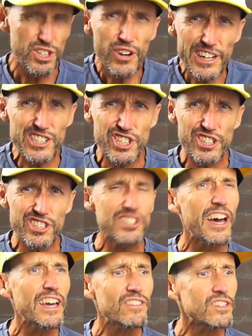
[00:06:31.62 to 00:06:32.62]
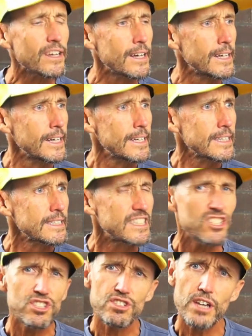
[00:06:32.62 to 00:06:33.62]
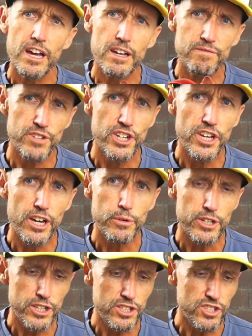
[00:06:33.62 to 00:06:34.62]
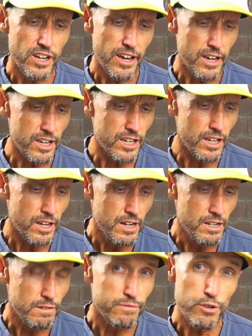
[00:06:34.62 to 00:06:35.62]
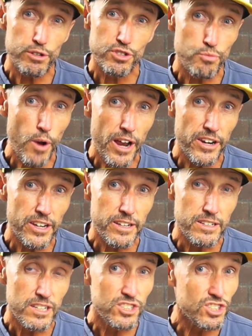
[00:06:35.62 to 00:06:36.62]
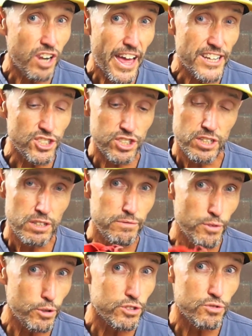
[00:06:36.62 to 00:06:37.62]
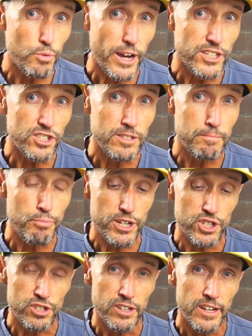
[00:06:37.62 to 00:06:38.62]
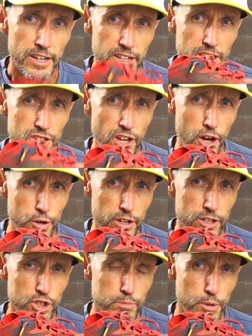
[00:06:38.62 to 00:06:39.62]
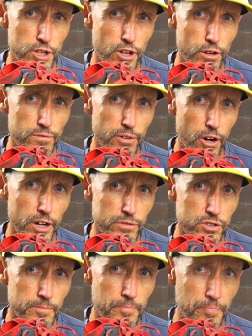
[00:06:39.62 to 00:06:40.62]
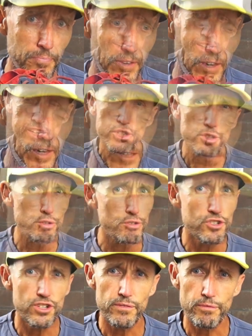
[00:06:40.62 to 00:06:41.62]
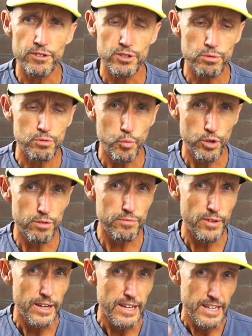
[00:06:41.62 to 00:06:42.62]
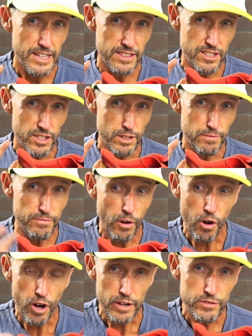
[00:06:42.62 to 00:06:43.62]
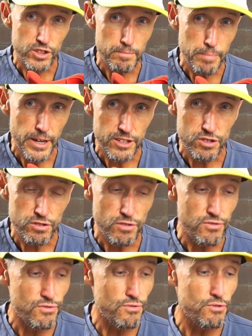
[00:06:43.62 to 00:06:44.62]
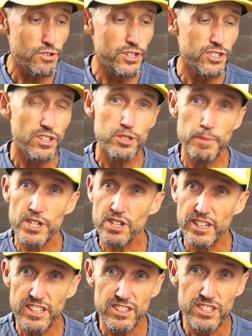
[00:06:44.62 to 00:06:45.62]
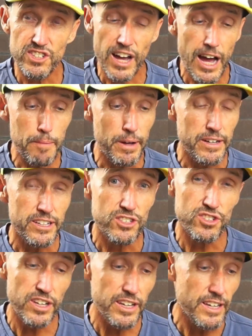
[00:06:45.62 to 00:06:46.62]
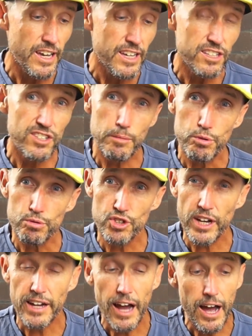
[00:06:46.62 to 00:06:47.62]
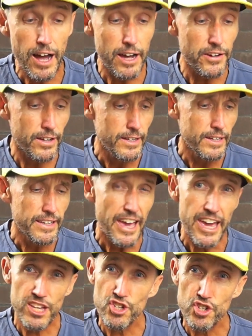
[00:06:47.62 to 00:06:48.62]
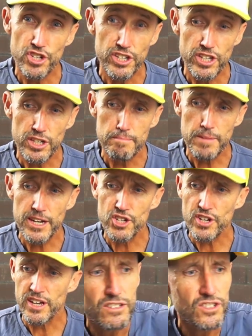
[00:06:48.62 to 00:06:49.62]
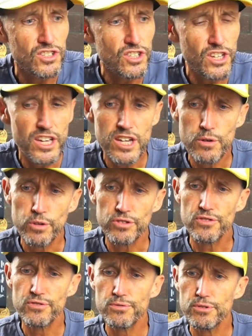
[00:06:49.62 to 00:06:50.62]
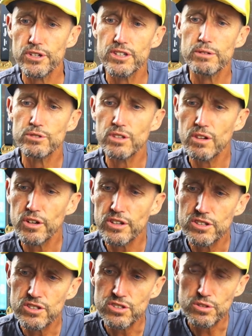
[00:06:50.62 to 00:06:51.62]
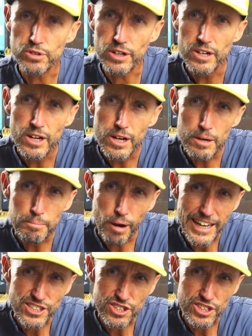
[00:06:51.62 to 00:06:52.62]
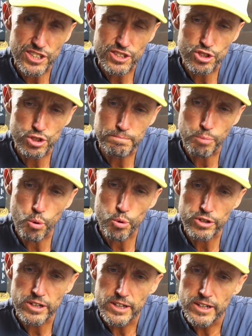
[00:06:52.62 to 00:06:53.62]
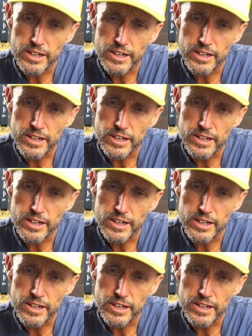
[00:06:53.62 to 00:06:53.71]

So I guess you could say that this video is a first run / first race impression in the Hoka Speedgoat 5s. Huge difference with the 5s compared to the 3s, especially in this upper. It's a double jacquard engineered mesh. You can see here on the 3 there was a lot of this sort of plastic support